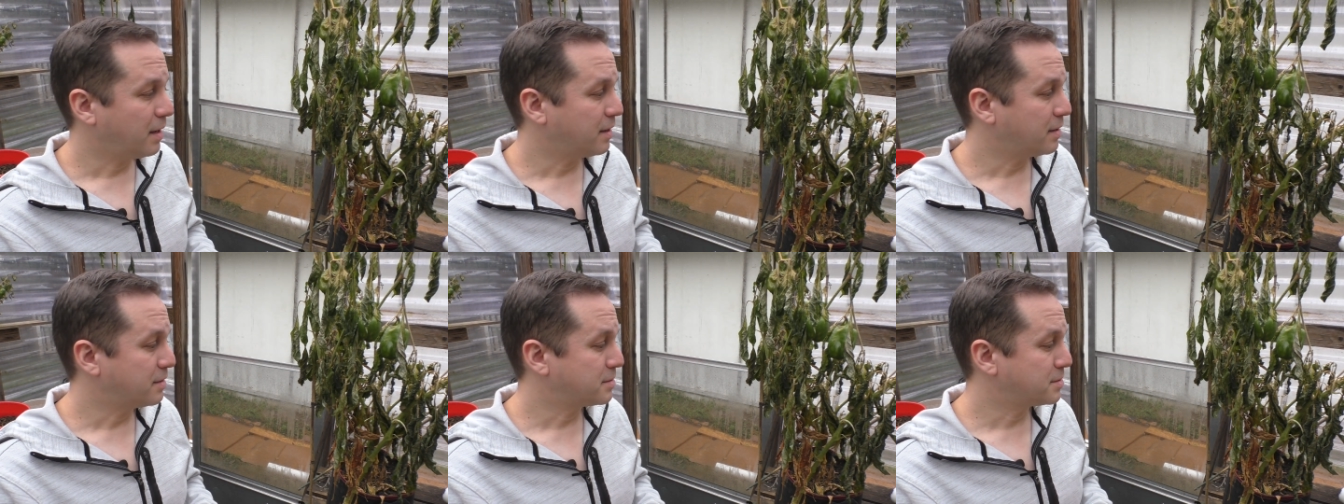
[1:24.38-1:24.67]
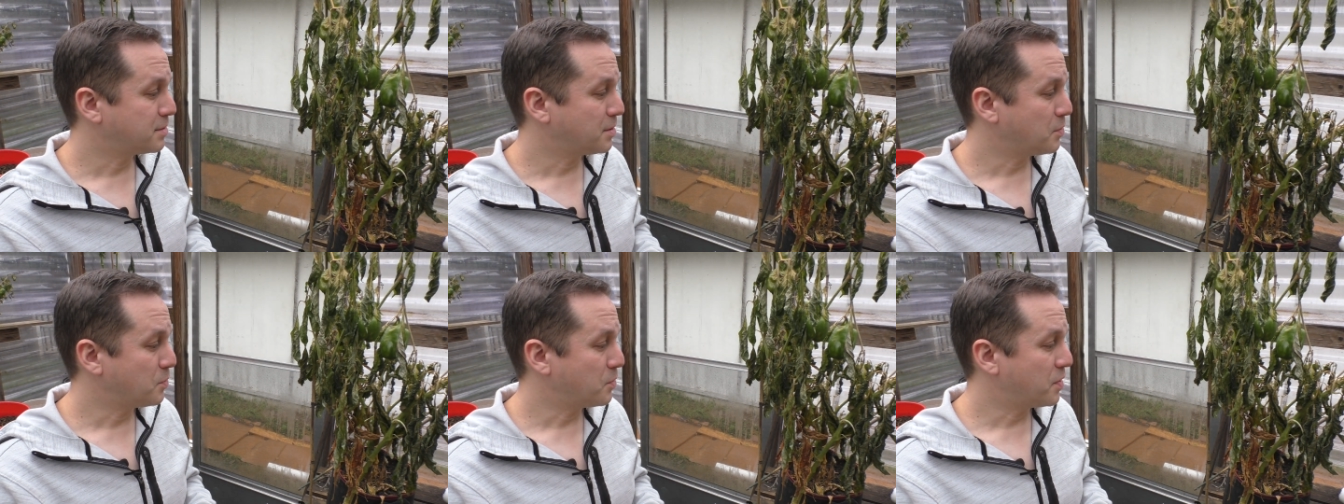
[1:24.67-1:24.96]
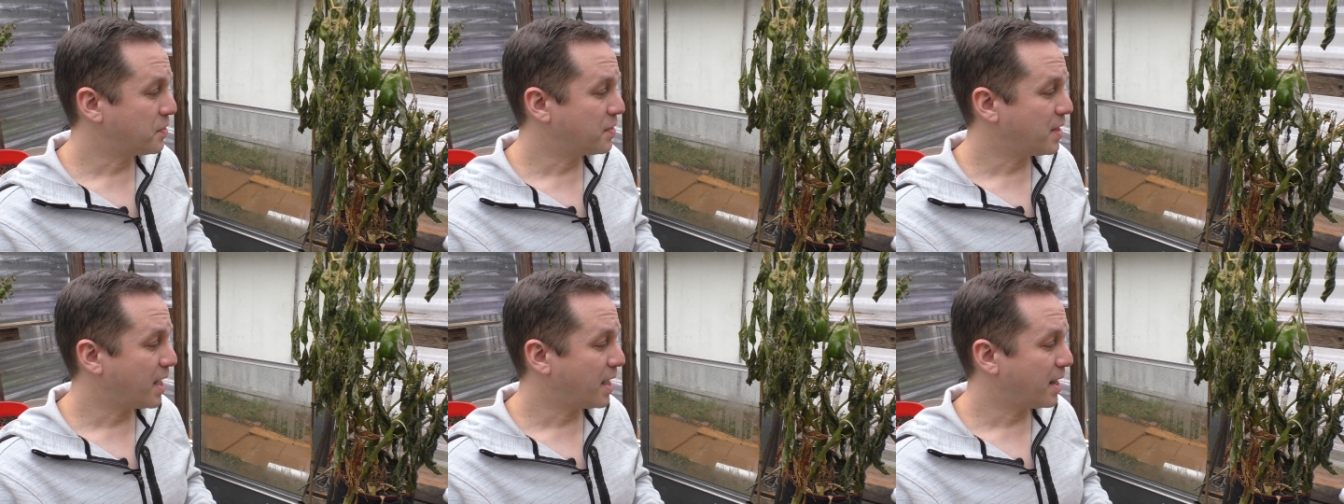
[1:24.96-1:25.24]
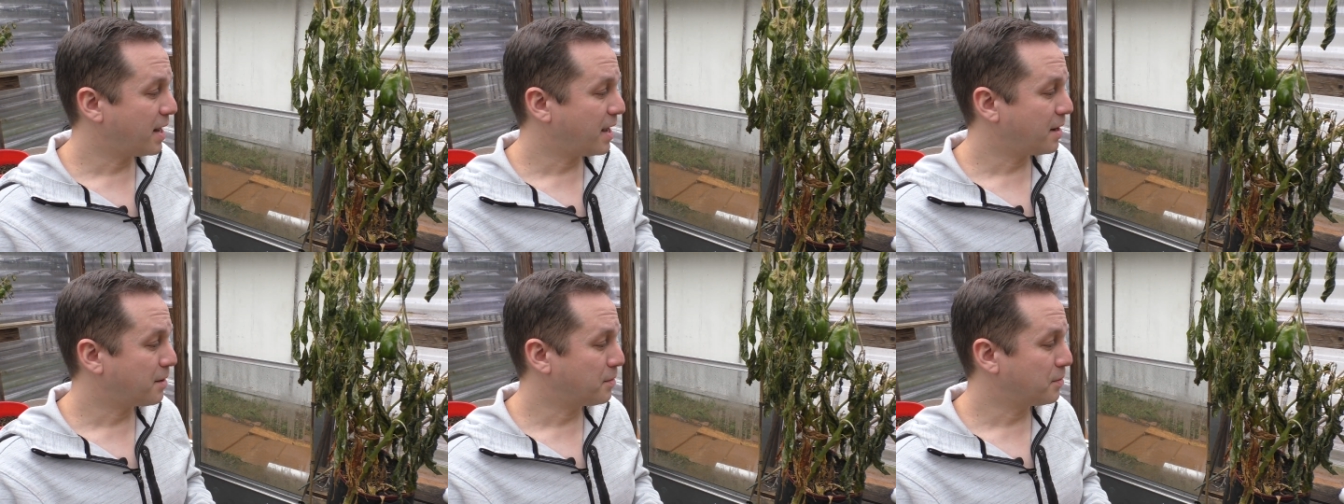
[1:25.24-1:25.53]
So with
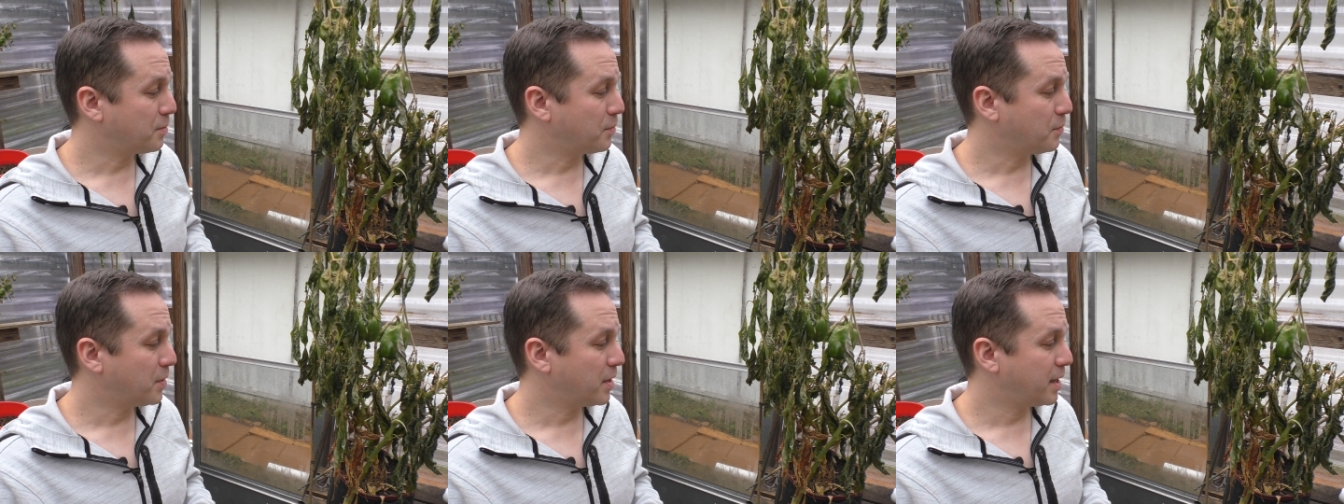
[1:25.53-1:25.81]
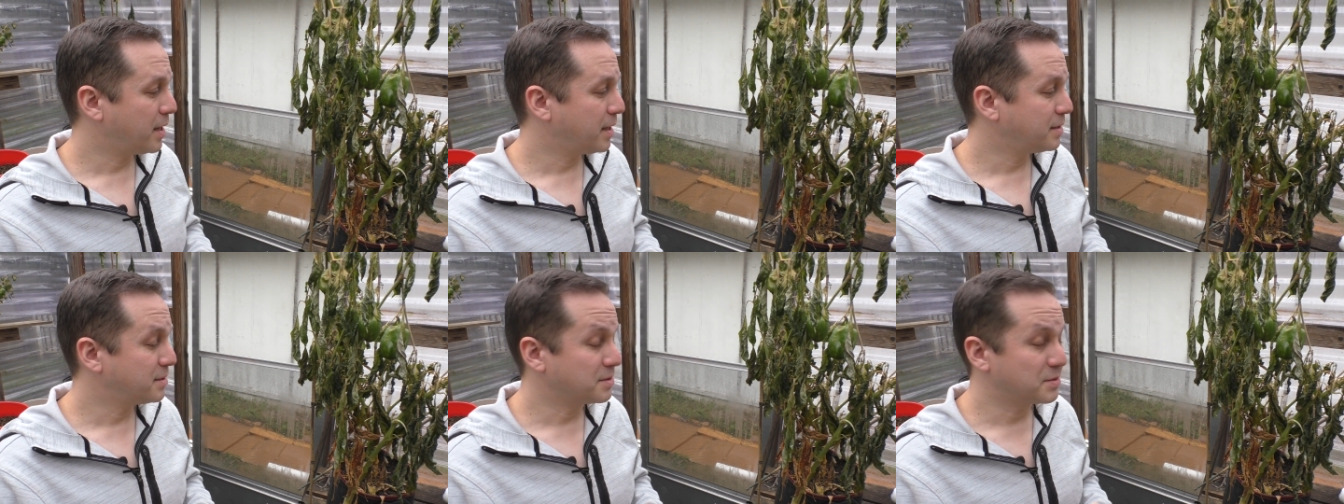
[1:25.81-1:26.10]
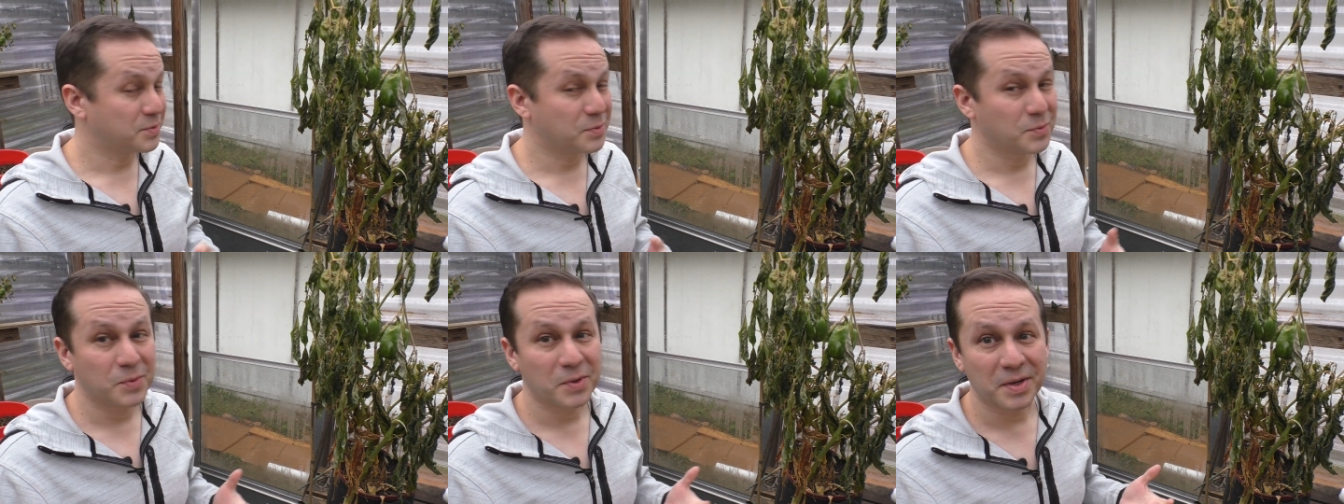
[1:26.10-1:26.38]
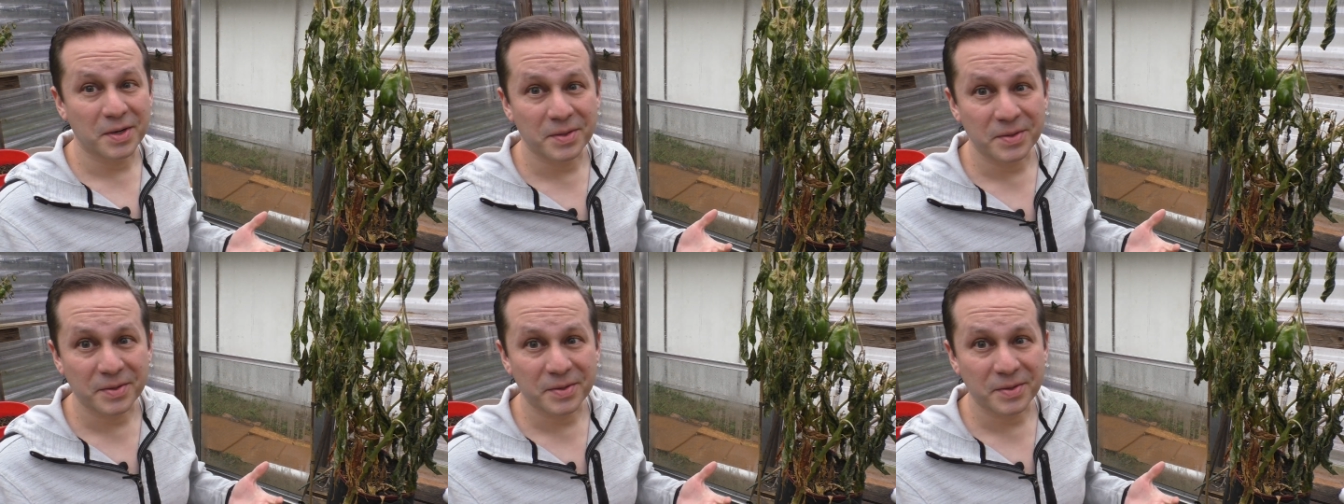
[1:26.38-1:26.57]
that out of the way, just one